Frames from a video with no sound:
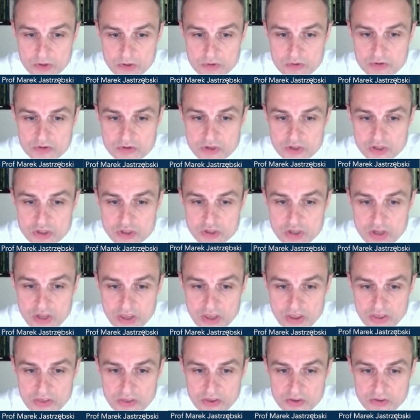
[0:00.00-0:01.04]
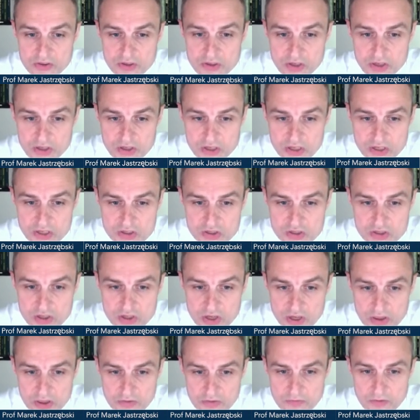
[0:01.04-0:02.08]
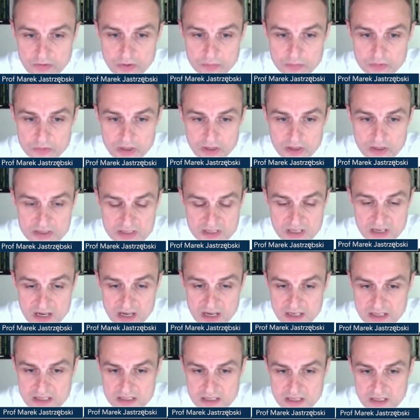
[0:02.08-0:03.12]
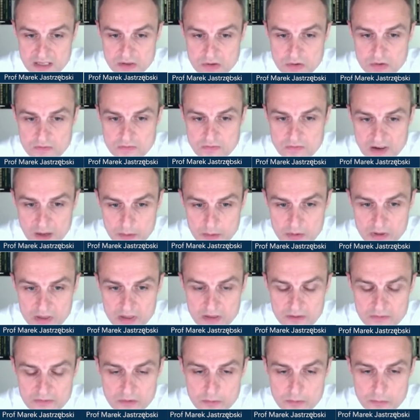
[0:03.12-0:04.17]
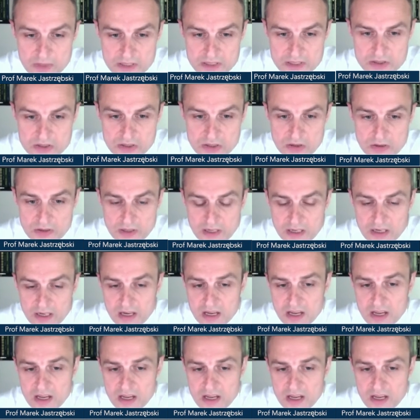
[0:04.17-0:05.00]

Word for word: We use the sheath, the his sheath from the Select Secure family from Medtronic,